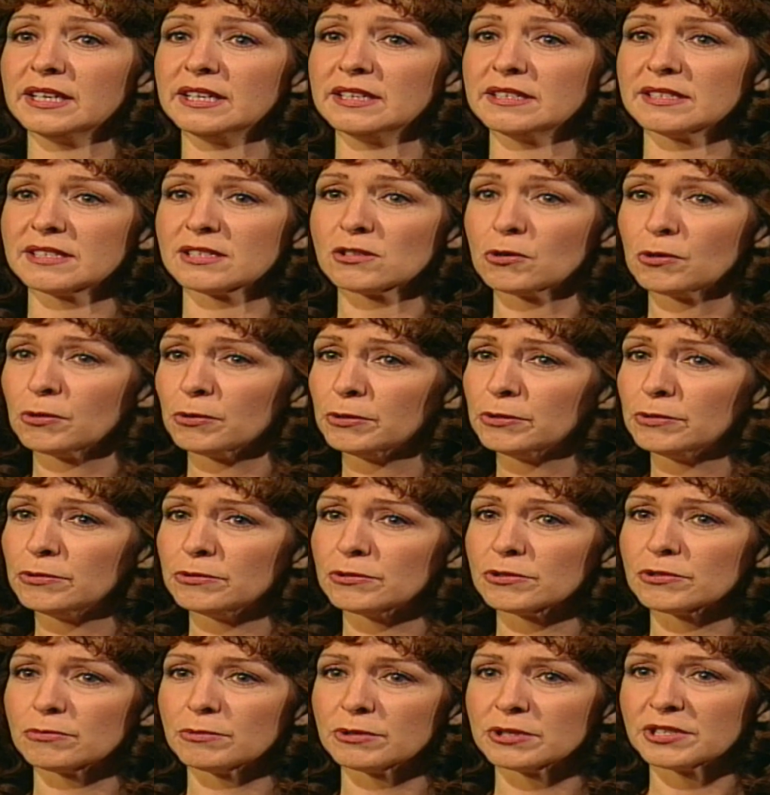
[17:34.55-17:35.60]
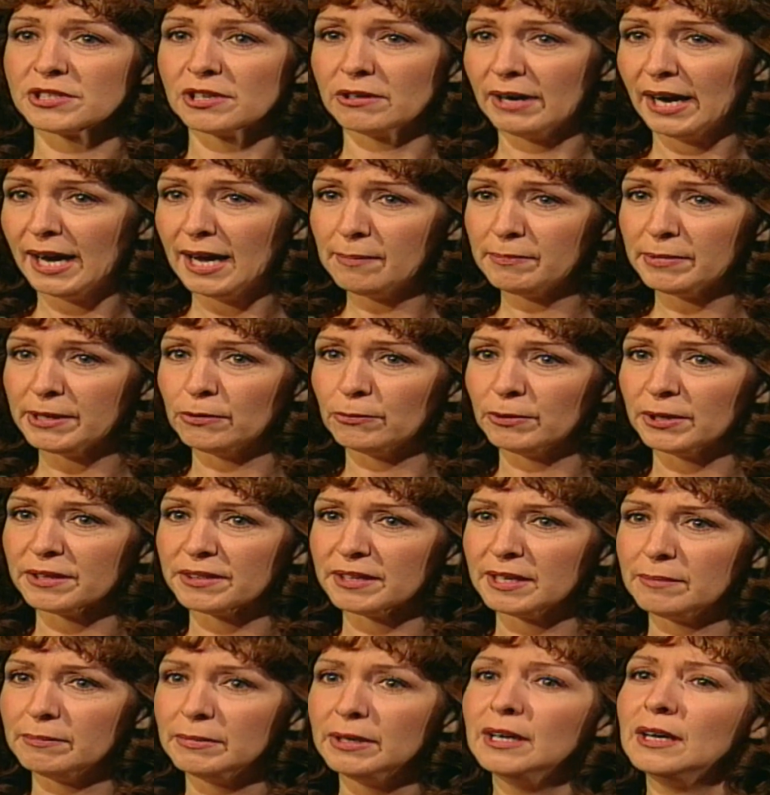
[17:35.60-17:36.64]
his crews were so happy with
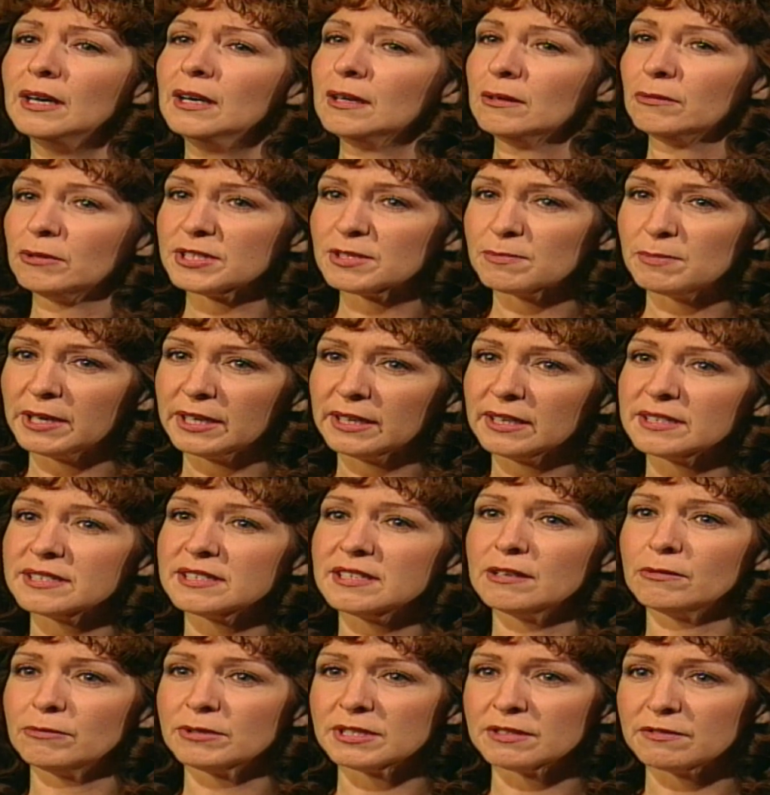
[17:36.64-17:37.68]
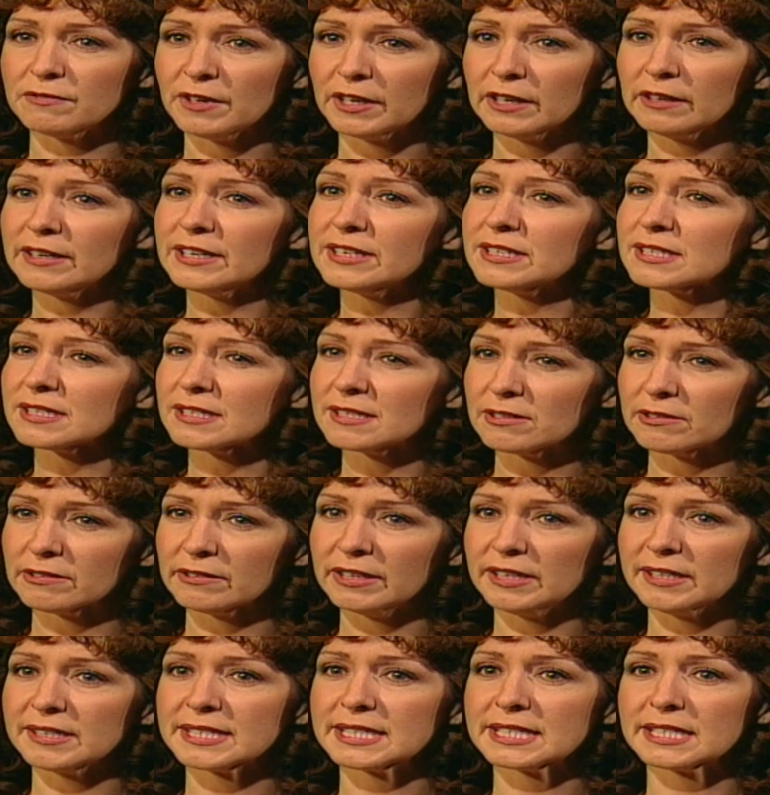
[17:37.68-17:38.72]
him was because he was very
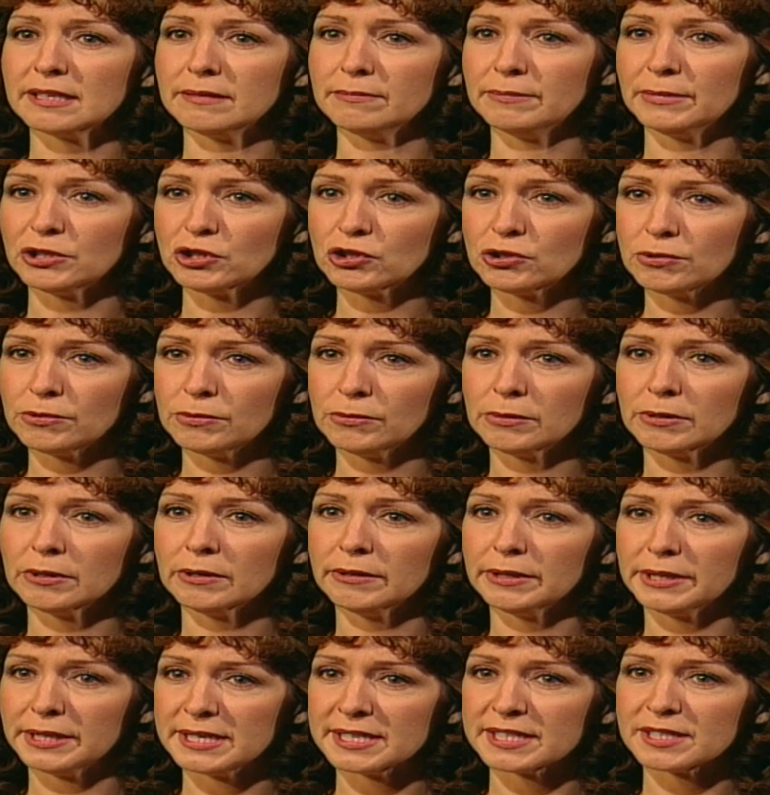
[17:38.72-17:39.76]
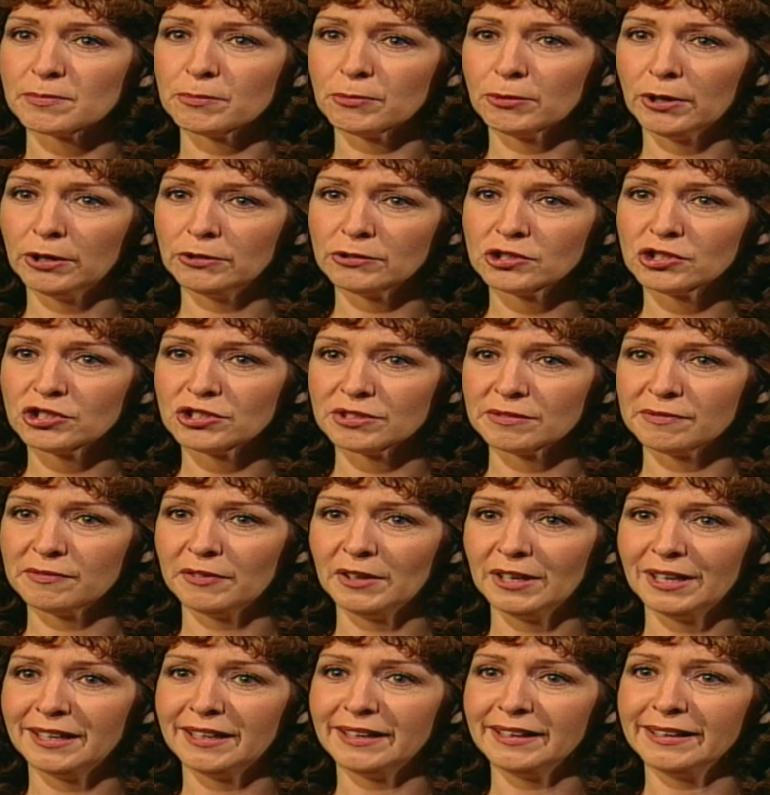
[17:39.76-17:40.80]
serious and mature in his approach to
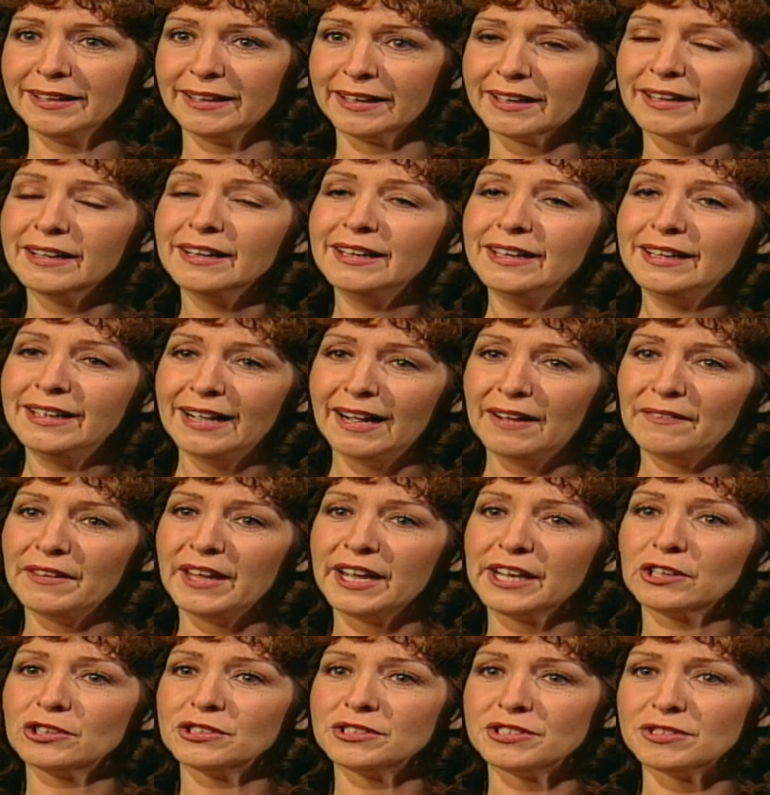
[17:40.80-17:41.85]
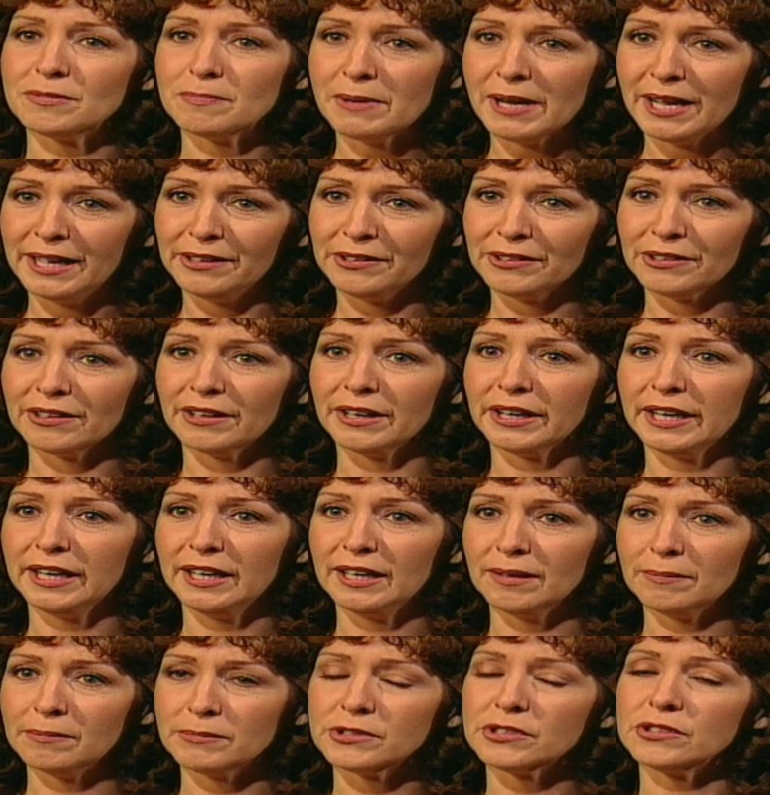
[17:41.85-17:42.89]
flying, and they could depend on
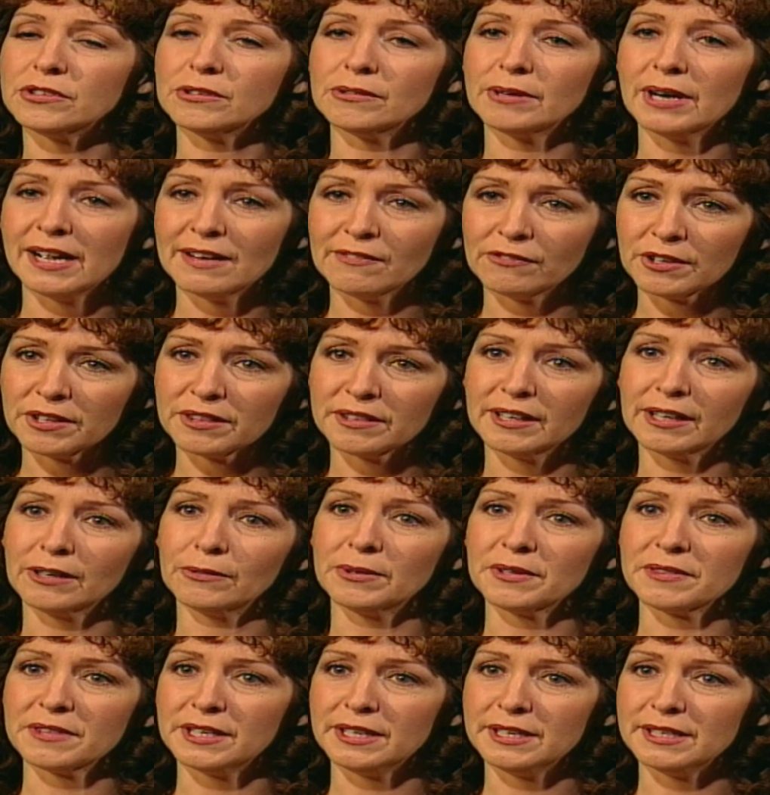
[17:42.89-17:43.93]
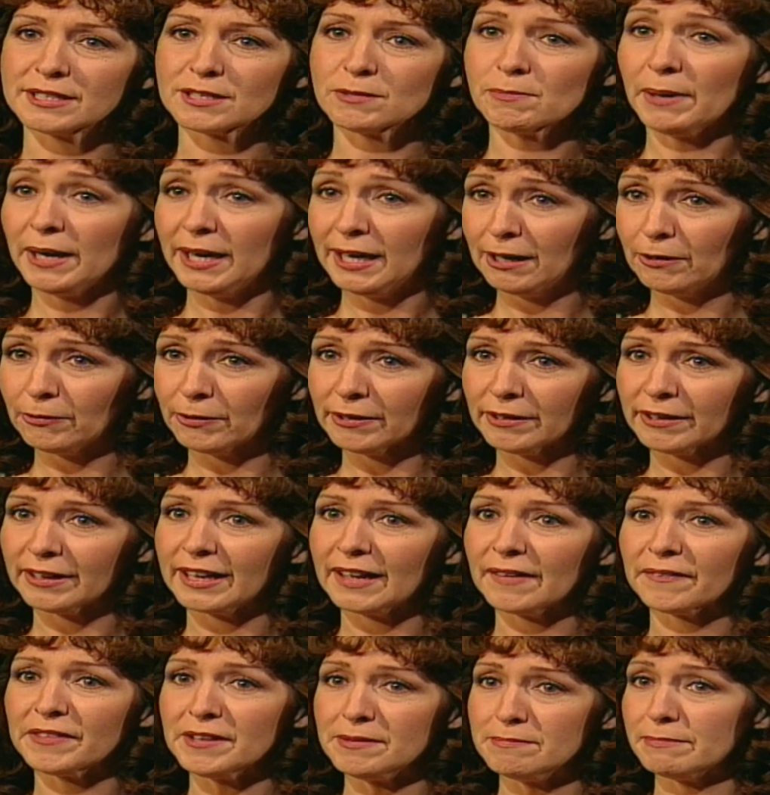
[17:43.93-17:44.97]
him to do everything within his power to
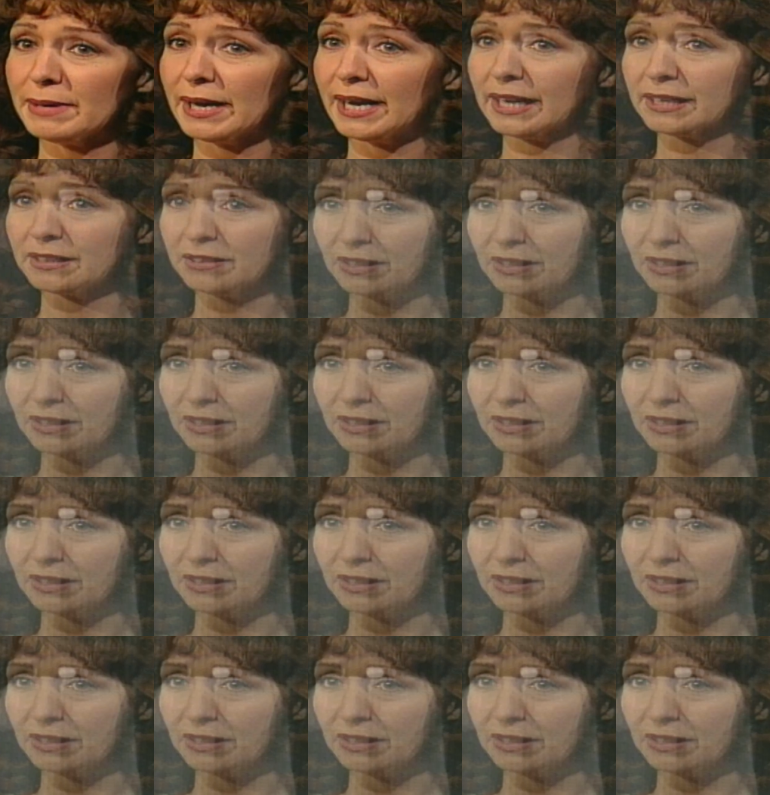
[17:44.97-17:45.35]
get them back